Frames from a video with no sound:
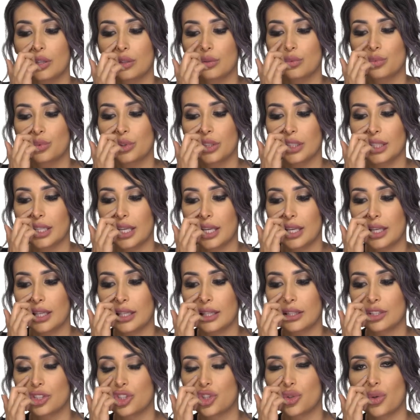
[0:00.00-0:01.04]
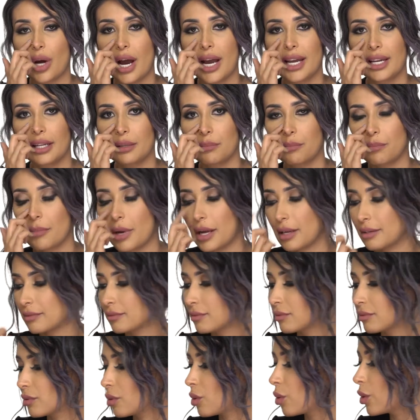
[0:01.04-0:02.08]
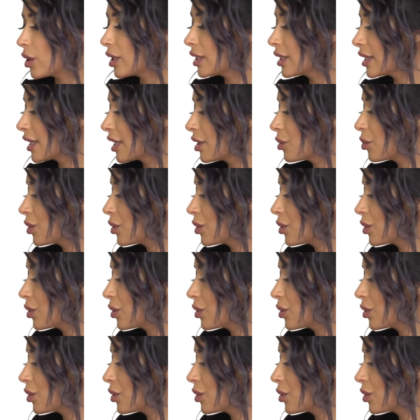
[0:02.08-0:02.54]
really dry and oily,